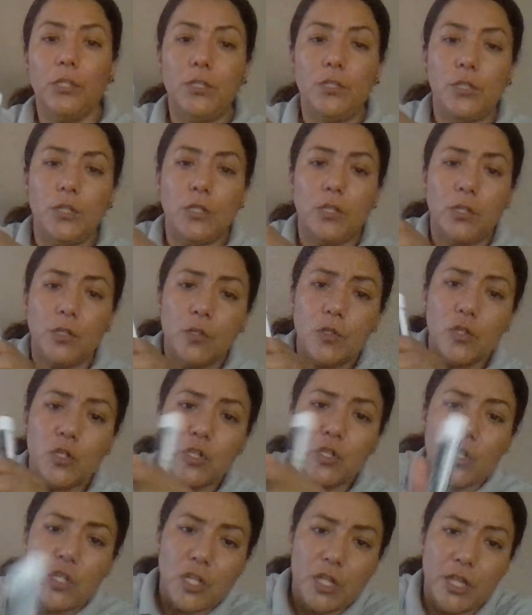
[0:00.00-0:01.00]
Do you
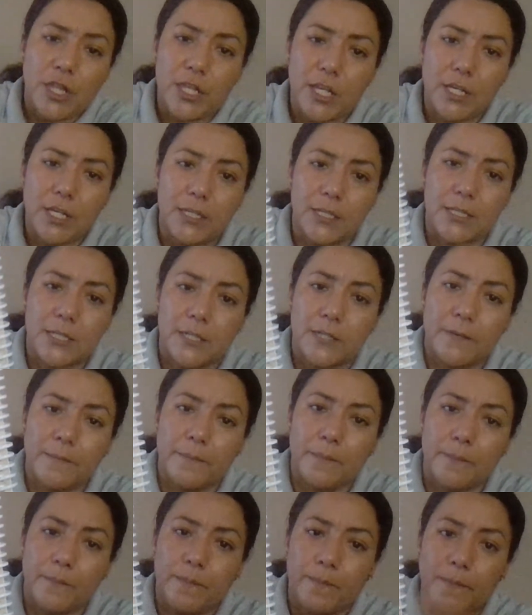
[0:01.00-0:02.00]
see this
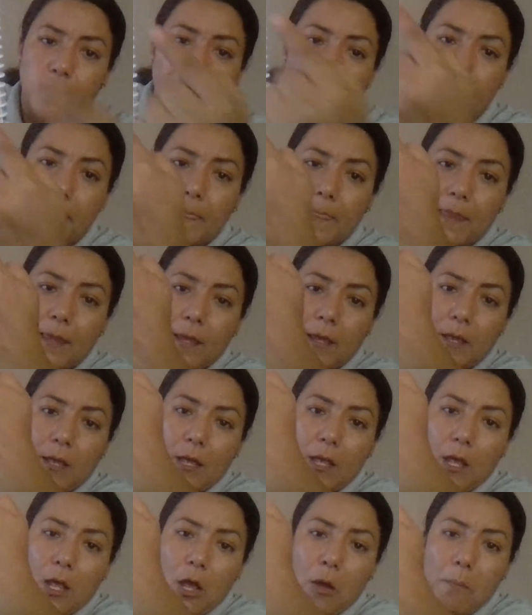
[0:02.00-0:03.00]

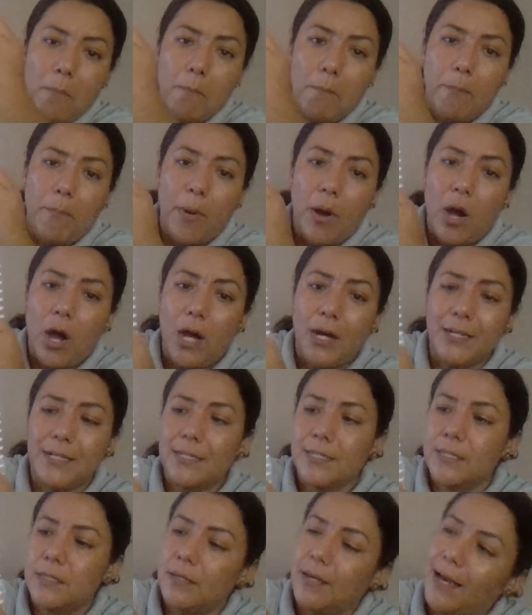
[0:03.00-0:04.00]
box?